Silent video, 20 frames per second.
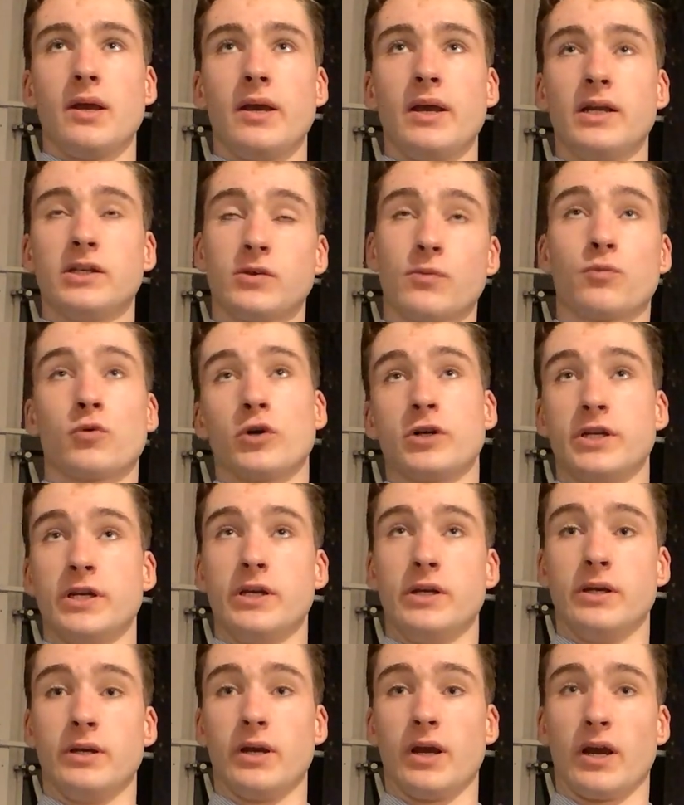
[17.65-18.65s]
It's a
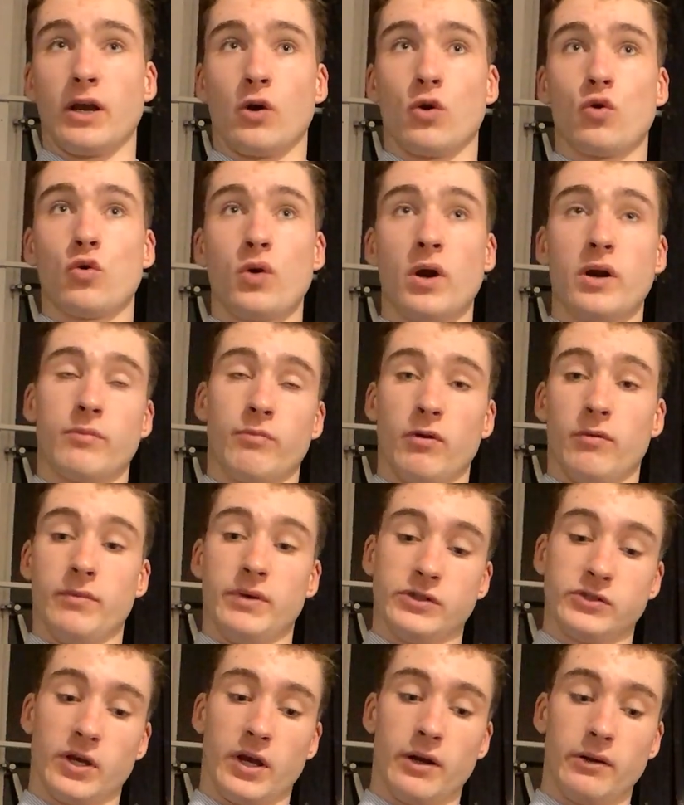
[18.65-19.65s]
pretty incredible
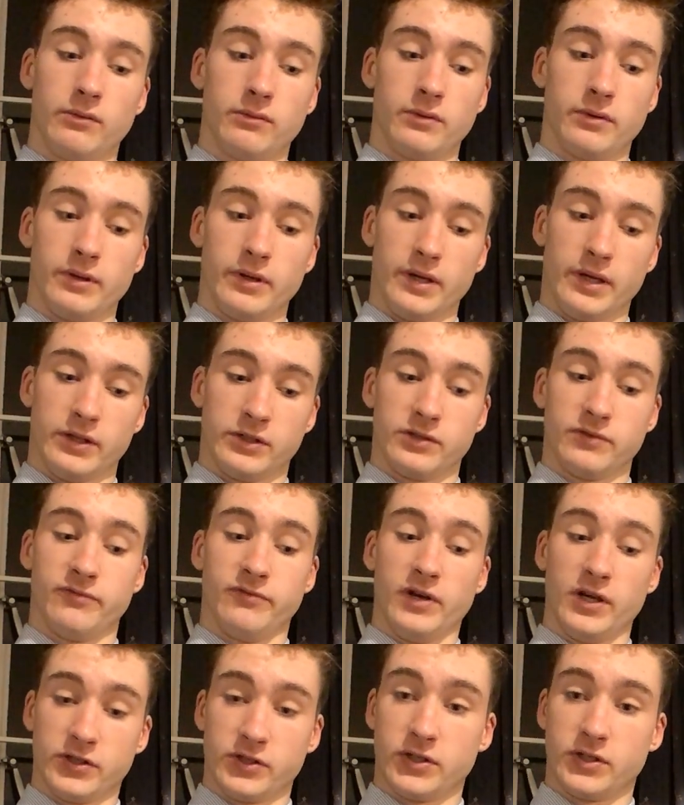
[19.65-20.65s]
missile. It's
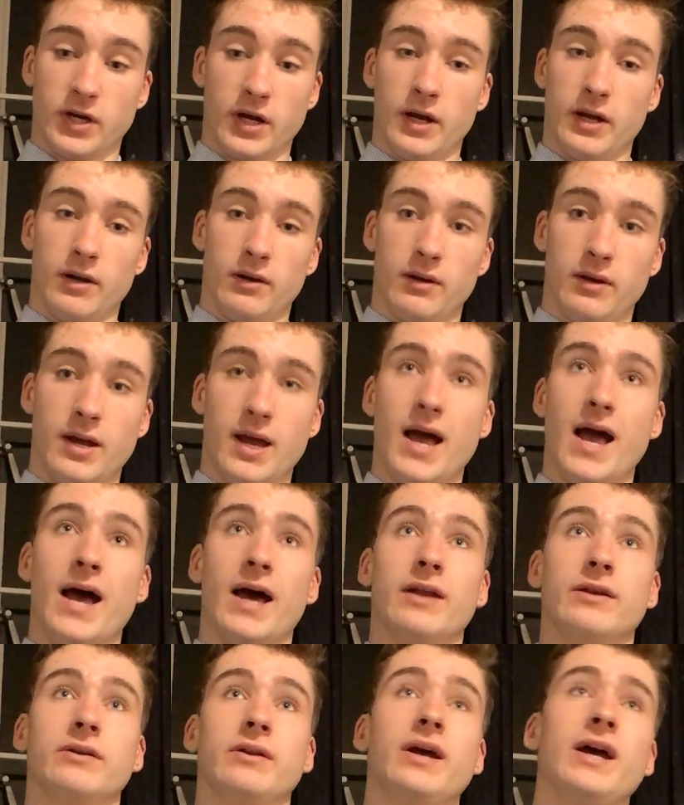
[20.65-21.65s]
versatile,
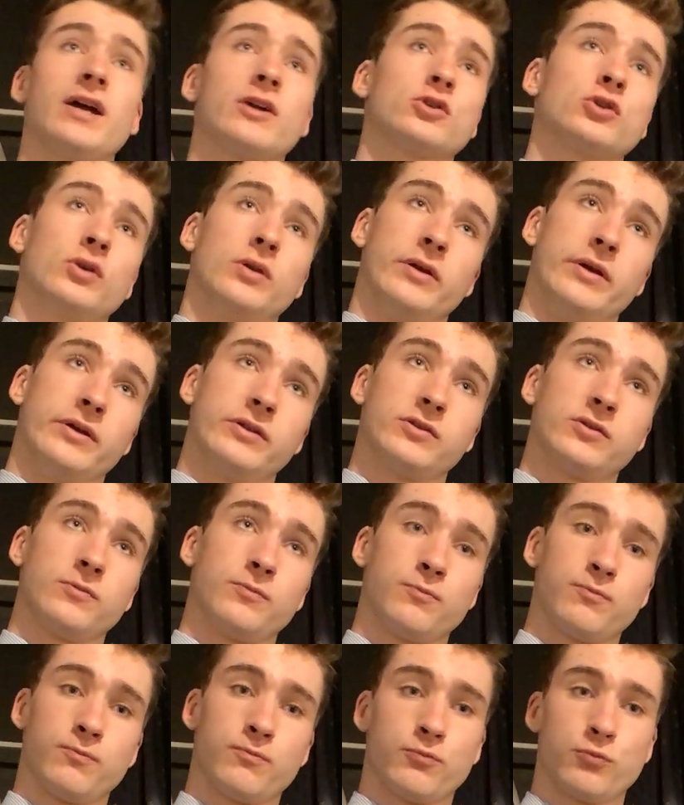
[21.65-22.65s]
and actually it's a
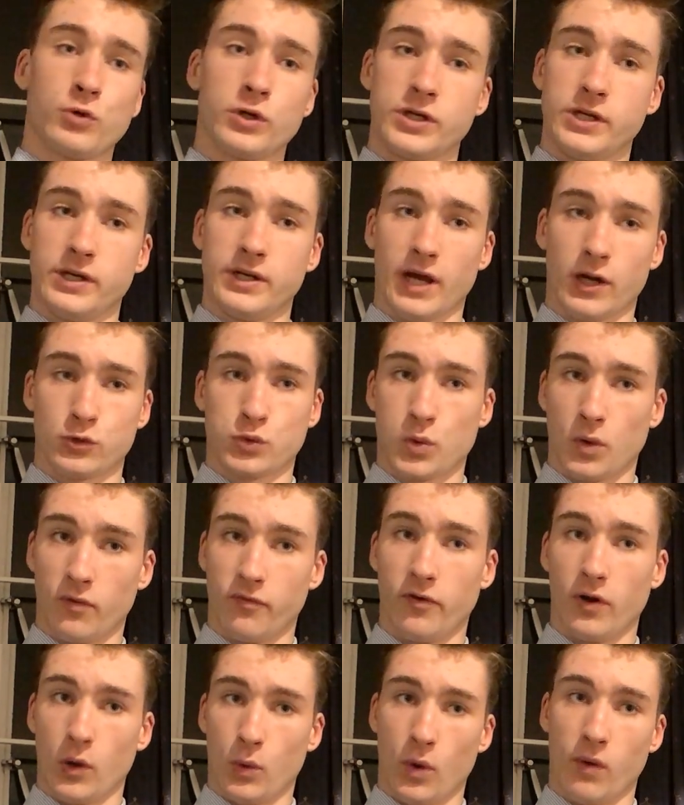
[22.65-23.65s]
pretty natural
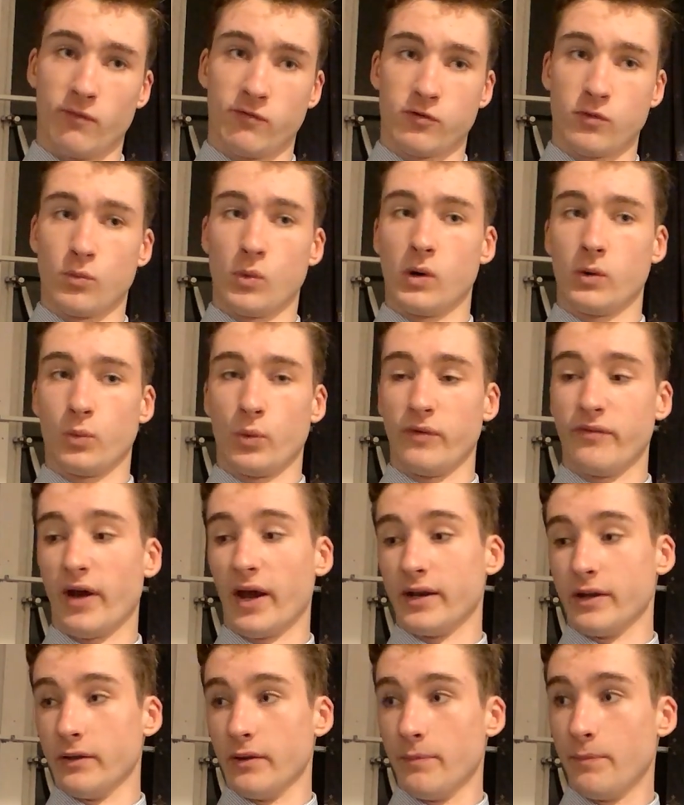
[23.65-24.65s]
follow-on from what we've
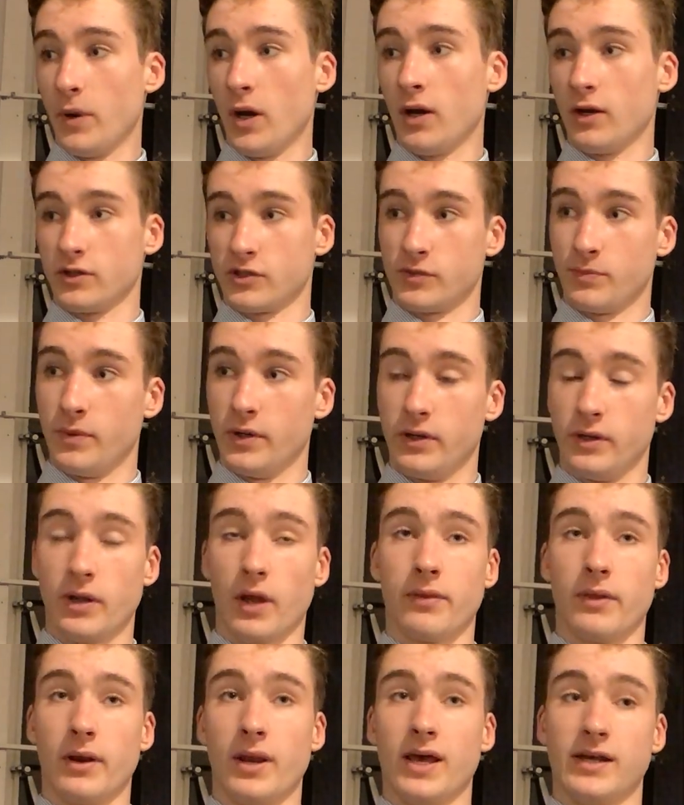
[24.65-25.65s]
had in the past, but
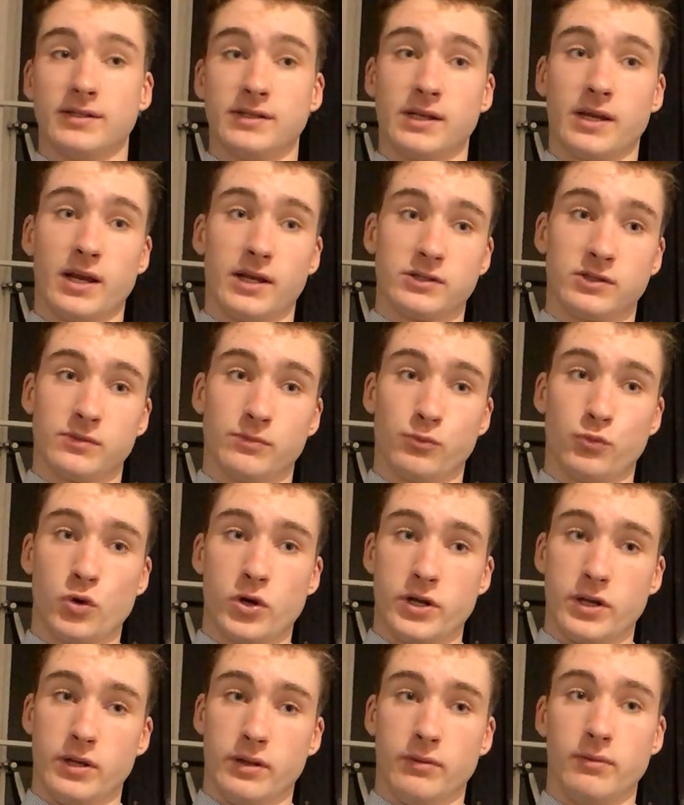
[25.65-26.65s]
nonetheless it has some
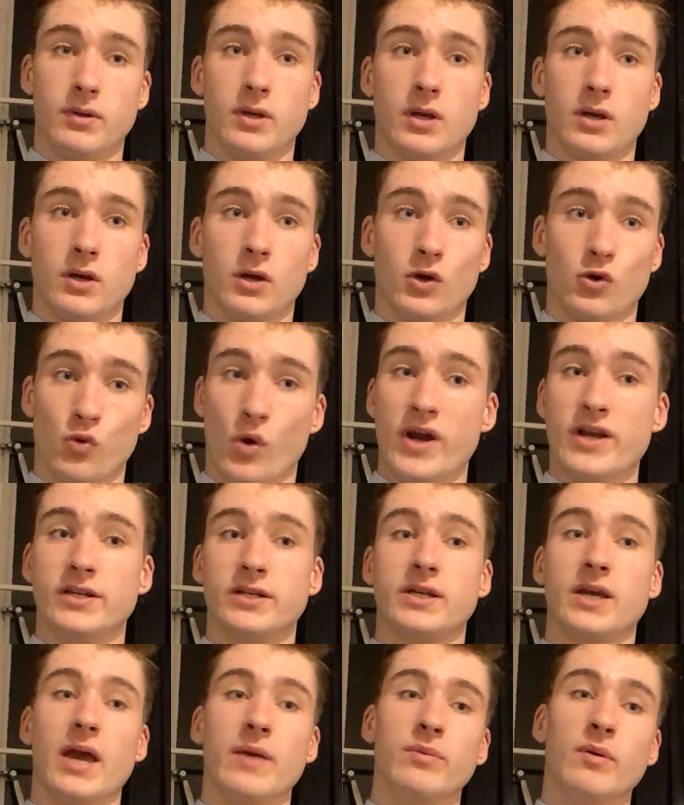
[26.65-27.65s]
pretty great
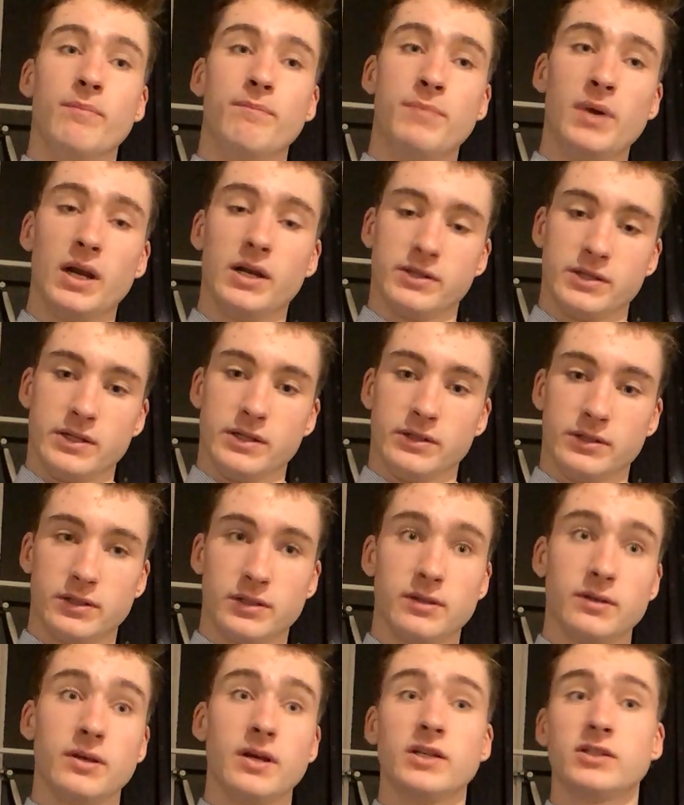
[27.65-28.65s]
capabilities.
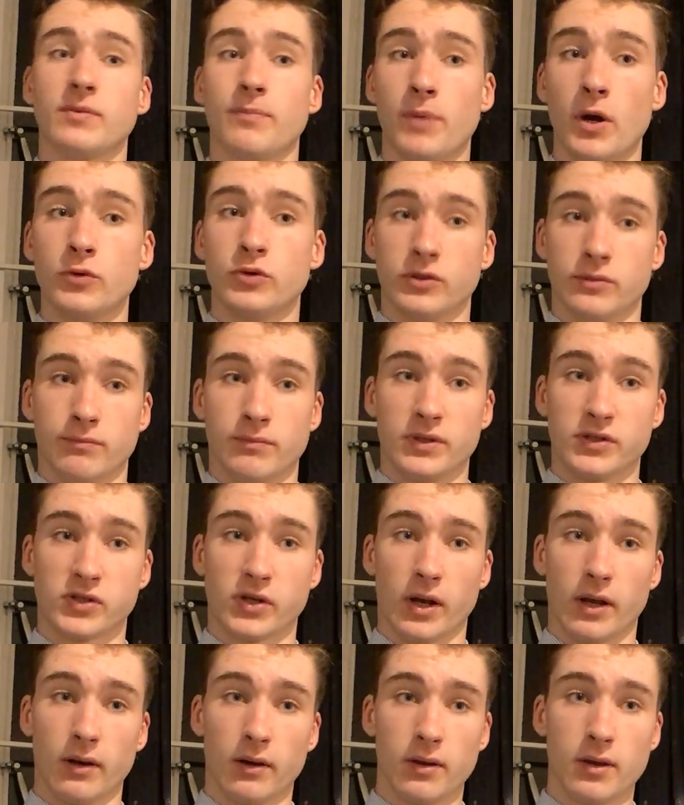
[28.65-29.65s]
It's a potent
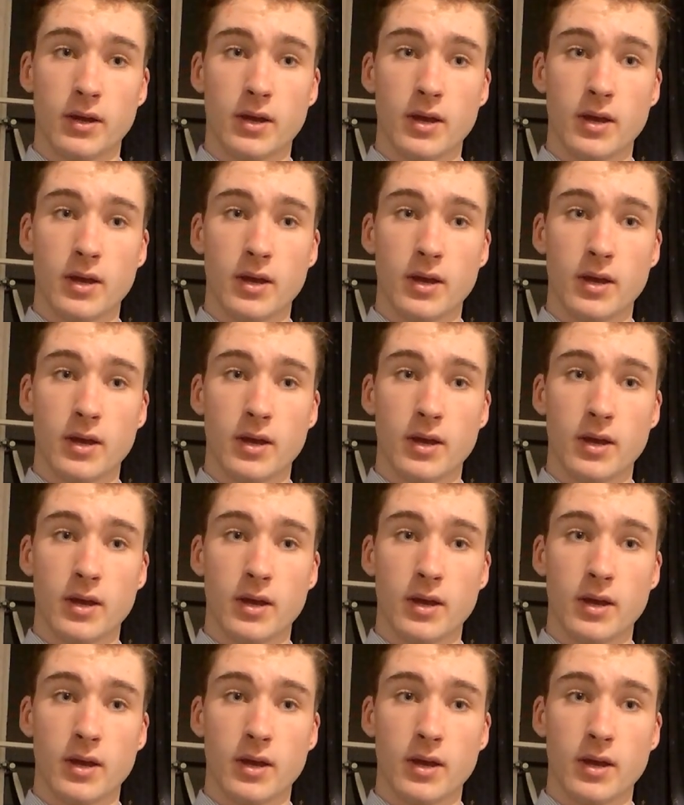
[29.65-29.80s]
missile,